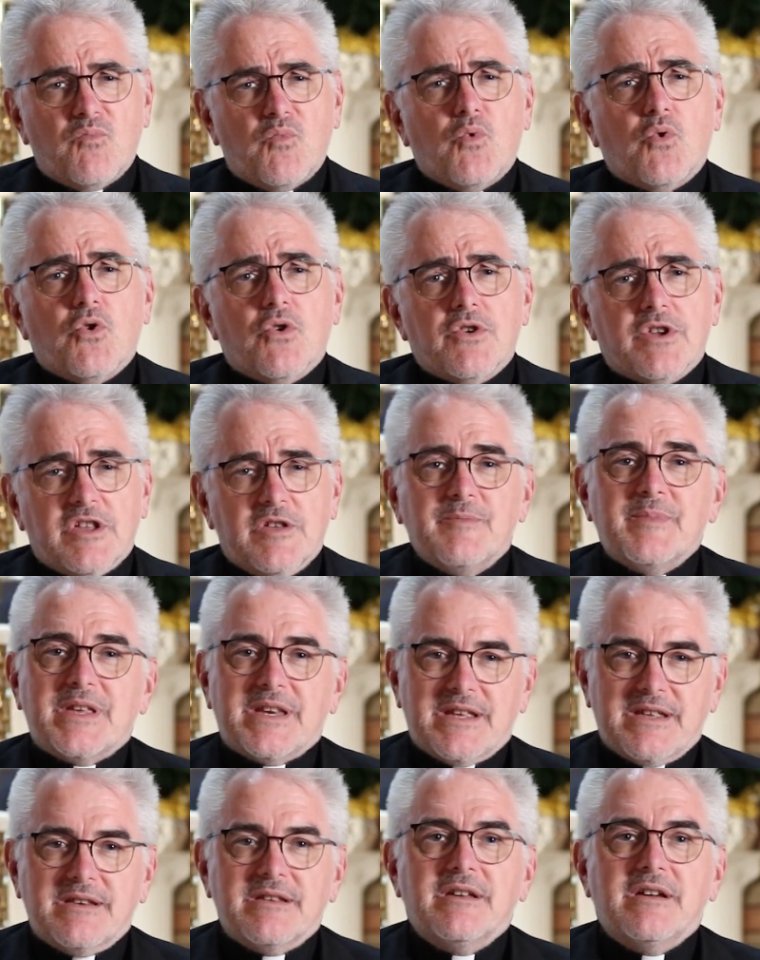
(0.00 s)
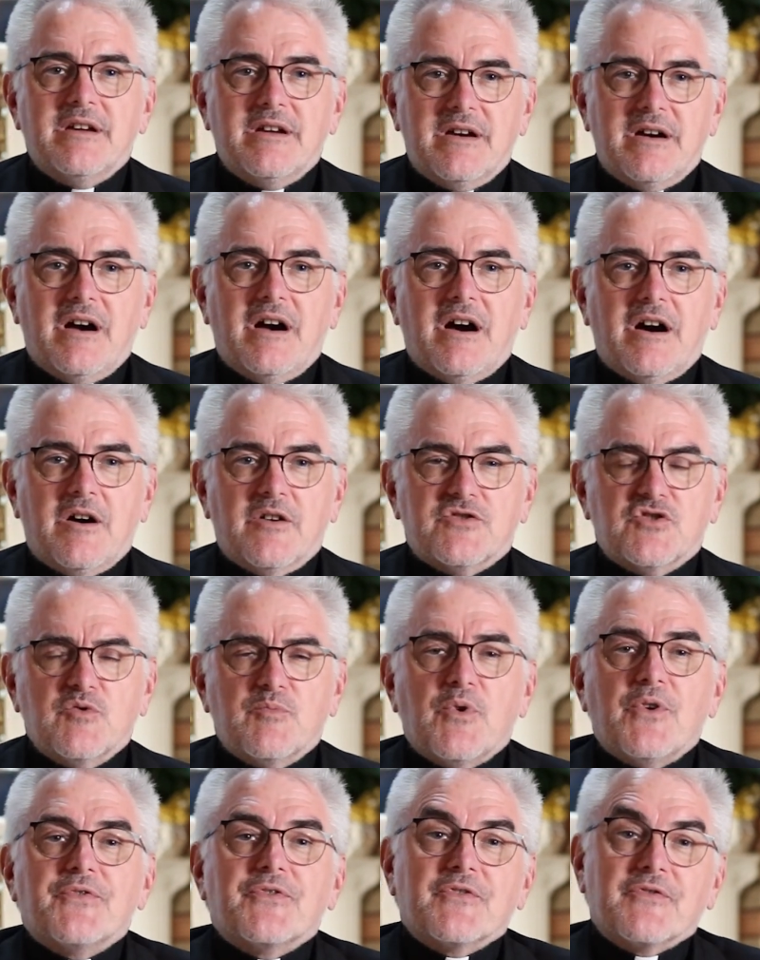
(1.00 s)
or more committed
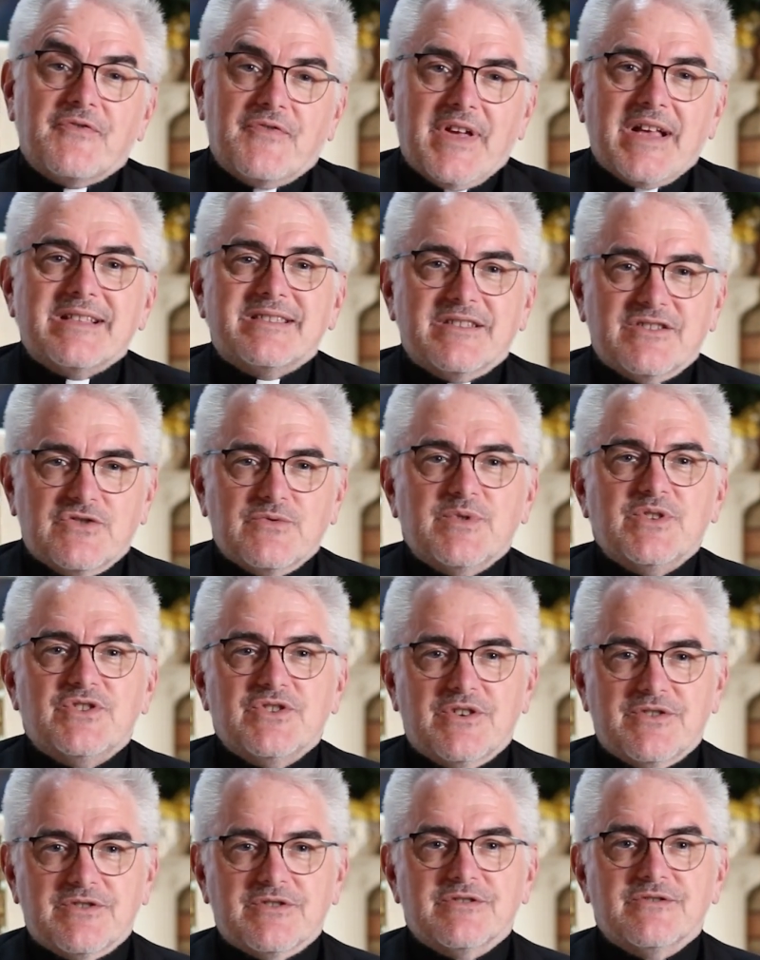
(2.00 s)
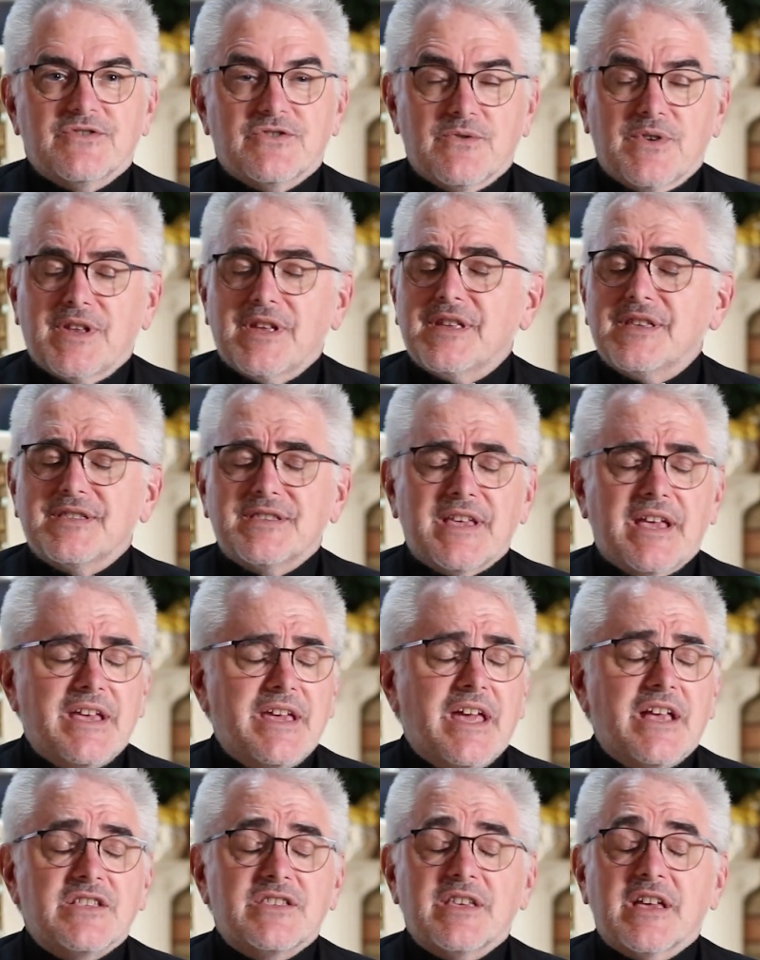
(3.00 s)
to both their faith and to each other. So
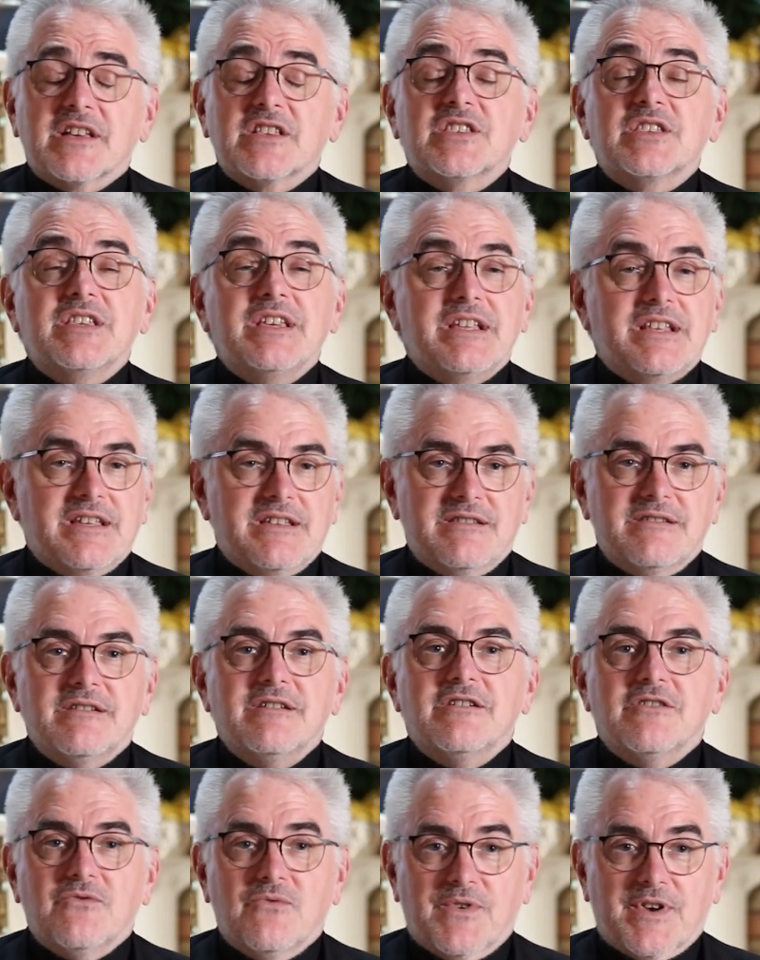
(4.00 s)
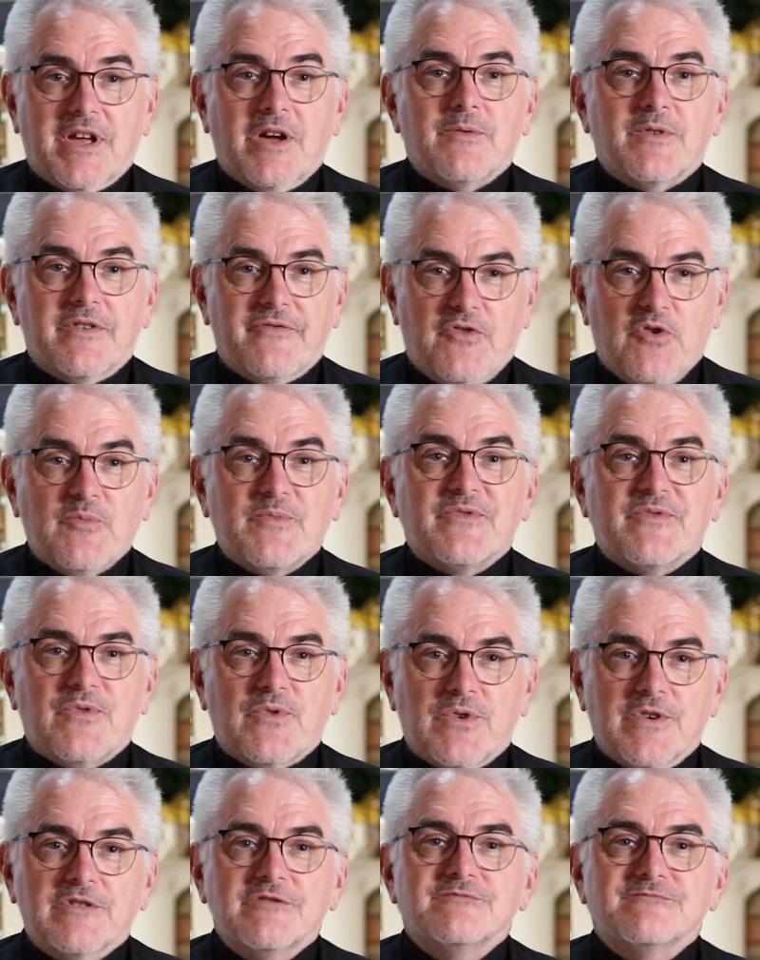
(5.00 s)
it has exceeded what I would have hoped
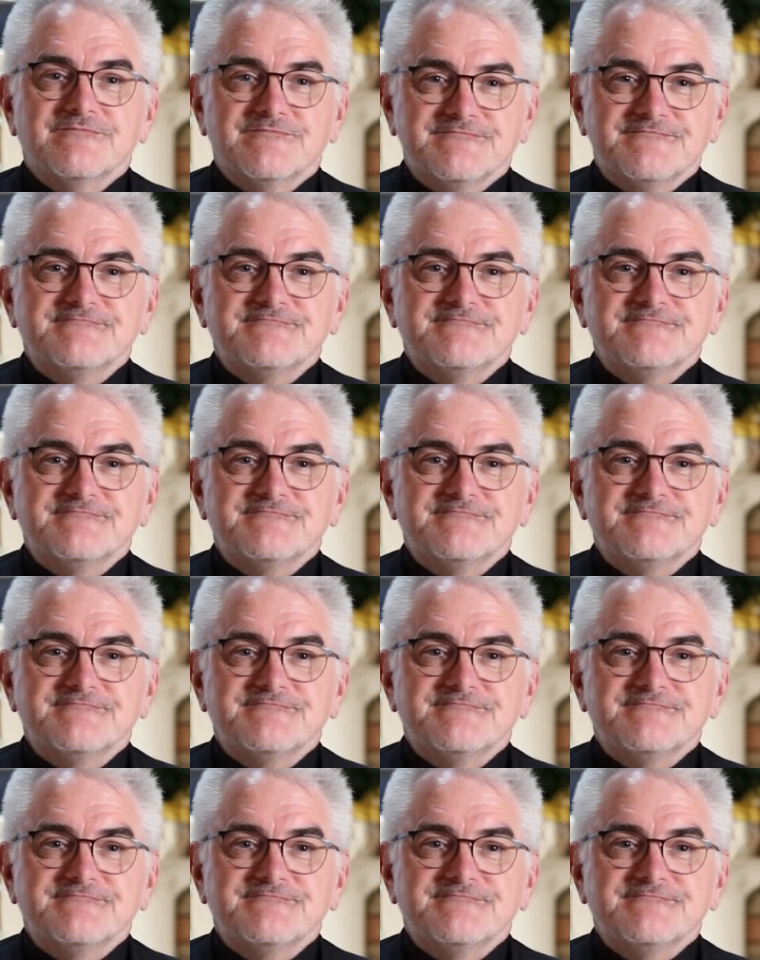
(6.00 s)
for.